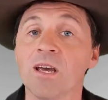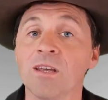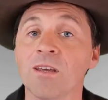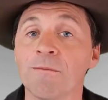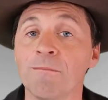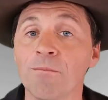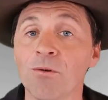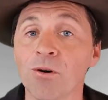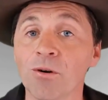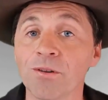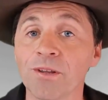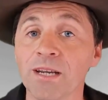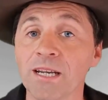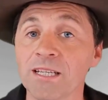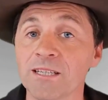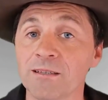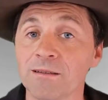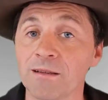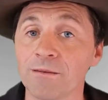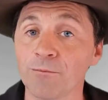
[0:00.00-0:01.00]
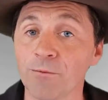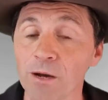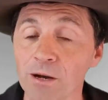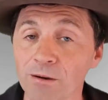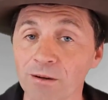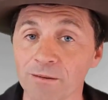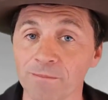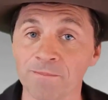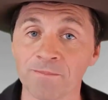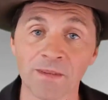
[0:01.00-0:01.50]
You're more than
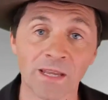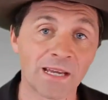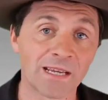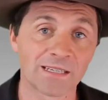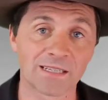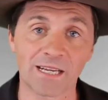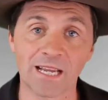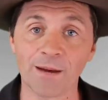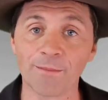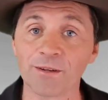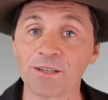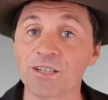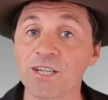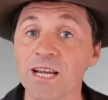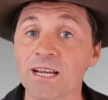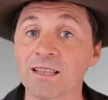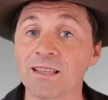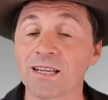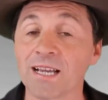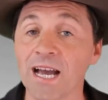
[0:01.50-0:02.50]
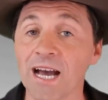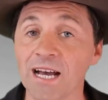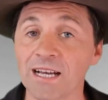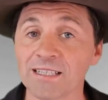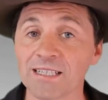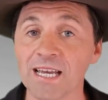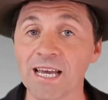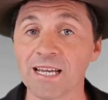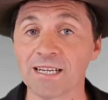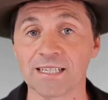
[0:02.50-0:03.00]
welcome to come and check the
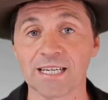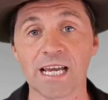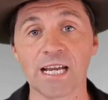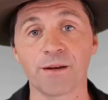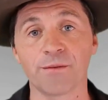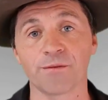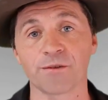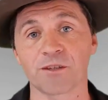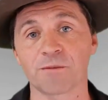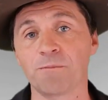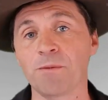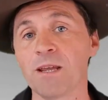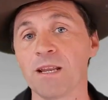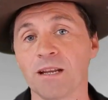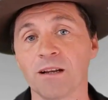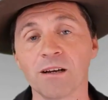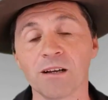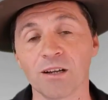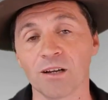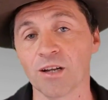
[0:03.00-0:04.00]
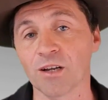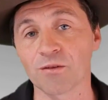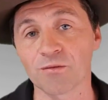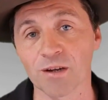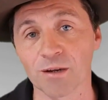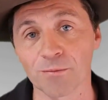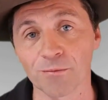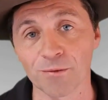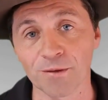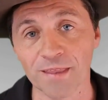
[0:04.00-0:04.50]
cars out and take them for a spin. I've got no
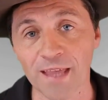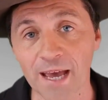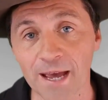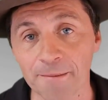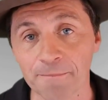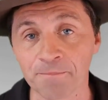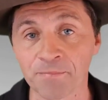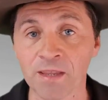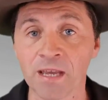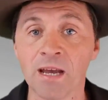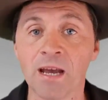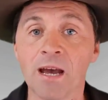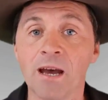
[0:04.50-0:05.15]
trouble with that.